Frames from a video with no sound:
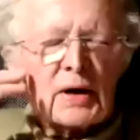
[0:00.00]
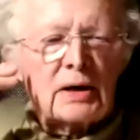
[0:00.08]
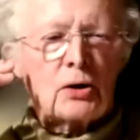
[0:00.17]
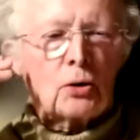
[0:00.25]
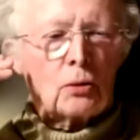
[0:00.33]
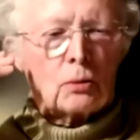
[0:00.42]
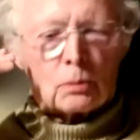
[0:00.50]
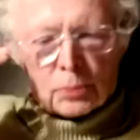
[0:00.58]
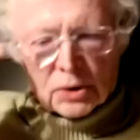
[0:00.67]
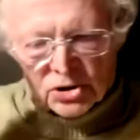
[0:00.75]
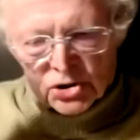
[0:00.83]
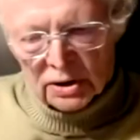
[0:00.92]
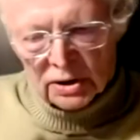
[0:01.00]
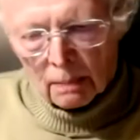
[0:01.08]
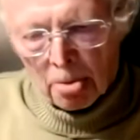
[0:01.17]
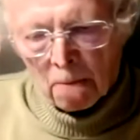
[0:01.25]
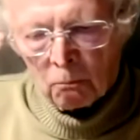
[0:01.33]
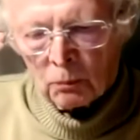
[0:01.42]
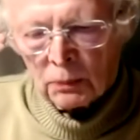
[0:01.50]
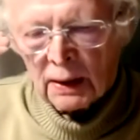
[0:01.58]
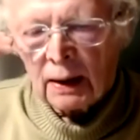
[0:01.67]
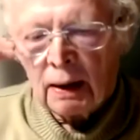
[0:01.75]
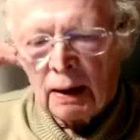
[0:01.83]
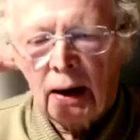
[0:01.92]
Thank you, Bridget.
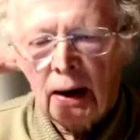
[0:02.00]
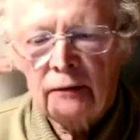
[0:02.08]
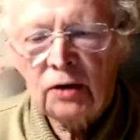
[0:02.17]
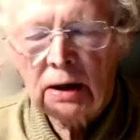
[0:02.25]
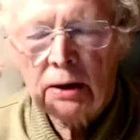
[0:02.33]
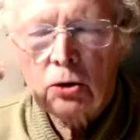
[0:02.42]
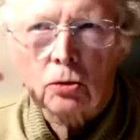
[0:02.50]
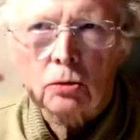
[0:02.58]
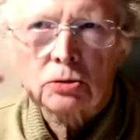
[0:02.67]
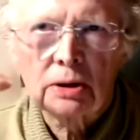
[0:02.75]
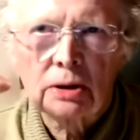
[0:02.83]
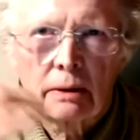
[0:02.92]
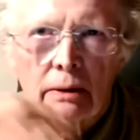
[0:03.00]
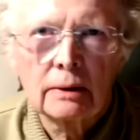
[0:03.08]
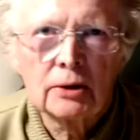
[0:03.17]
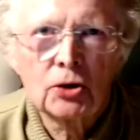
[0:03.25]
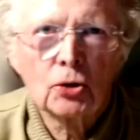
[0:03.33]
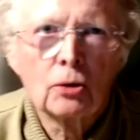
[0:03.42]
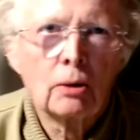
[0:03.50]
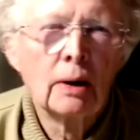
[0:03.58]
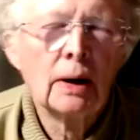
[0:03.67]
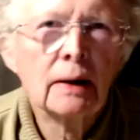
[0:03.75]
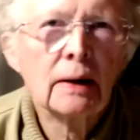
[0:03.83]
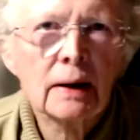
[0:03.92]
Having looked at
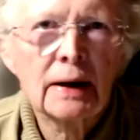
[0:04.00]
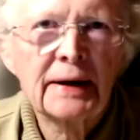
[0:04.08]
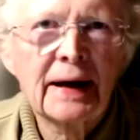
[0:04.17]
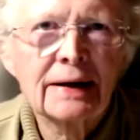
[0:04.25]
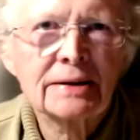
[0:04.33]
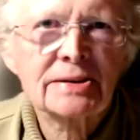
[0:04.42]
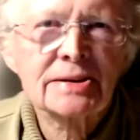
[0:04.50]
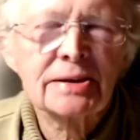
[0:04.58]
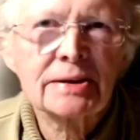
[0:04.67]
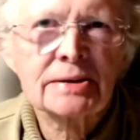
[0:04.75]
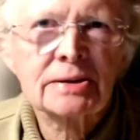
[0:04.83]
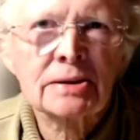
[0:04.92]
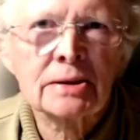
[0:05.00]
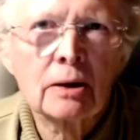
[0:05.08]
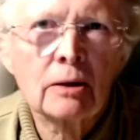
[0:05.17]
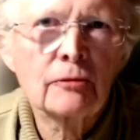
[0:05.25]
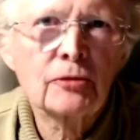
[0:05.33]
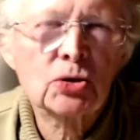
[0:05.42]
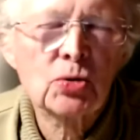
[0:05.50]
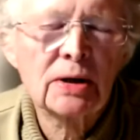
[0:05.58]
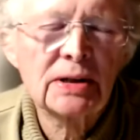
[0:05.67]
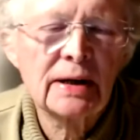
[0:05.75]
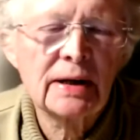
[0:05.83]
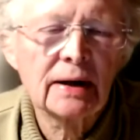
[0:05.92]
your analysis of the
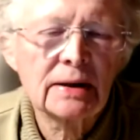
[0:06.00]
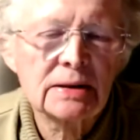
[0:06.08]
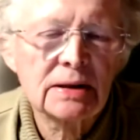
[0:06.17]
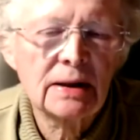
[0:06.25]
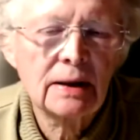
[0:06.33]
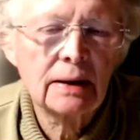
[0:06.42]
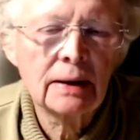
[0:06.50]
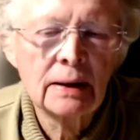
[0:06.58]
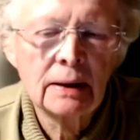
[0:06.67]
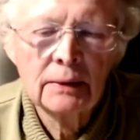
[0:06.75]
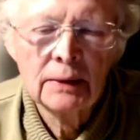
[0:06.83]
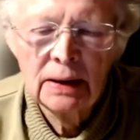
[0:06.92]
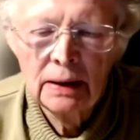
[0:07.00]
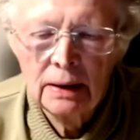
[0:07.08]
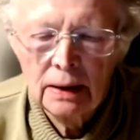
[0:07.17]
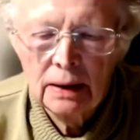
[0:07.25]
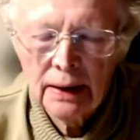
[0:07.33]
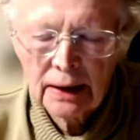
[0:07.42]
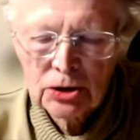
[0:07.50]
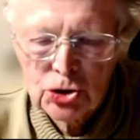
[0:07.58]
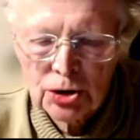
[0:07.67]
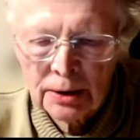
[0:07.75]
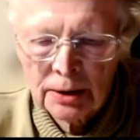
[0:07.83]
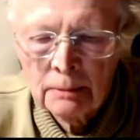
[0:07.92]
2019
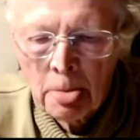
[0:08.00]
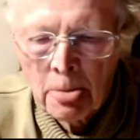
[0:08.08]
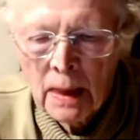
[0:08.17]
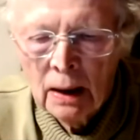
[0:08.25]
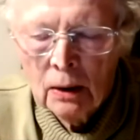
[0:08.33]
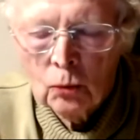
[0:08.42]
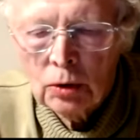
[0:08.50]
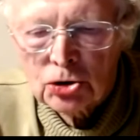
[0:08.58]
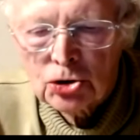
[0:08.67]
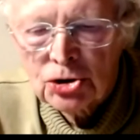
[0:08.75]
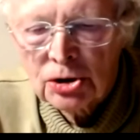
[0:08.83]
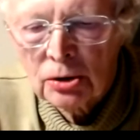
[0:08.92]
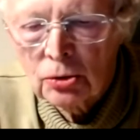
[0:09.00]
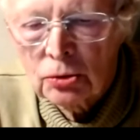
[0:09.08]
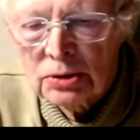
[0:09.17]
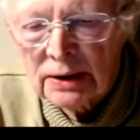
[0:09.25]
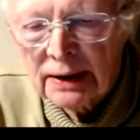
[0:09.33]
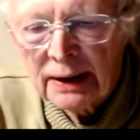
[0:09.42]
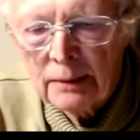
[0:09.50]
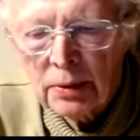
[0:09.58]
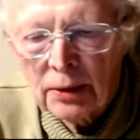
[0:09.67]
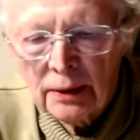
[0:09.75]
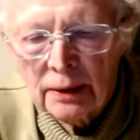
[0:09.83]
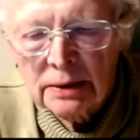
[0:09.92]
election, which showed
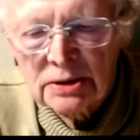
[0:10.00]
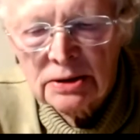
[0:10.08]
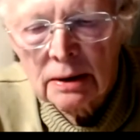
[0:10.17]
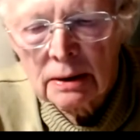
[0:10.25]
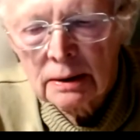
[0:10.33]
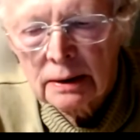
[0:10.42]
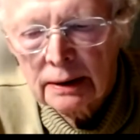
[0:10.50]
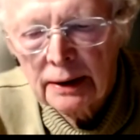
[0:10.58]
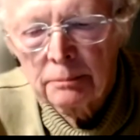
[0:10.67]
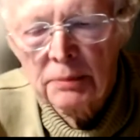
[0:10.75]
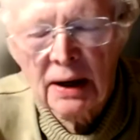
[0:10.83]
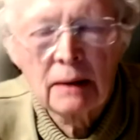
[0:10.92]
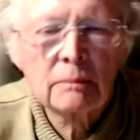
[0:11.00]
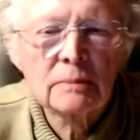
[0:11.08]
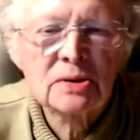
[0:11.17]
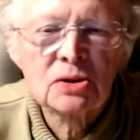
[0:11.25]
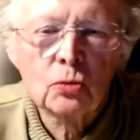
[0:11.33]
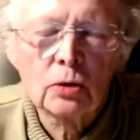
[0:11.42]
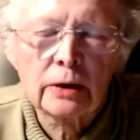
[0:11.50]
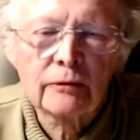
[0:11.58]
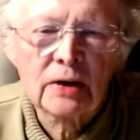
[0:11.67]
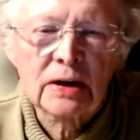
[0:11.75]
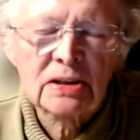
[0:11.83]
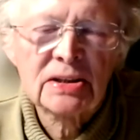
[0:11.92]
Labour and Lib Dems would
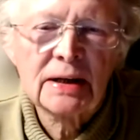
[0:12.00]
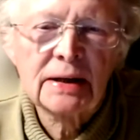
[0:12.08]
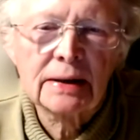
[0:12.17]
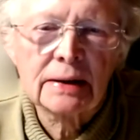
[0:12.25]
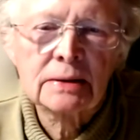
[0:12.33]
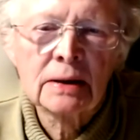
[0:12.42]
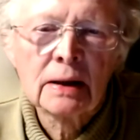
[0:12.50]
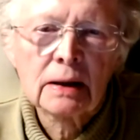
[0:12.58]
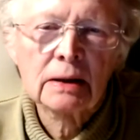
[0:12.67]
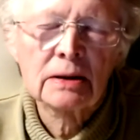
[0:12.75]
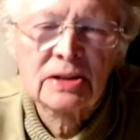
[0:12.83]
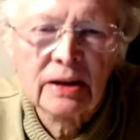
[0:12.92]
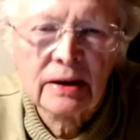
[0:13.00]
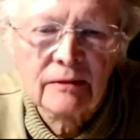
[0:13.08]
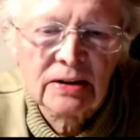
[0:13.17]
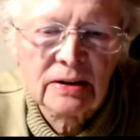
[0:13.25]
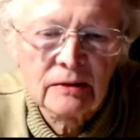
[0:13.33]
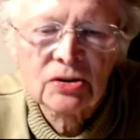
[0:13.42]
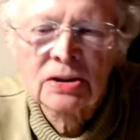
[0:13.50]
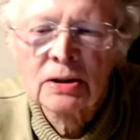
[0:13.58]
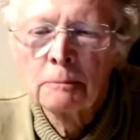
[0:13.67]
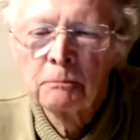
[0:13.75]
have exceeded Conservatives,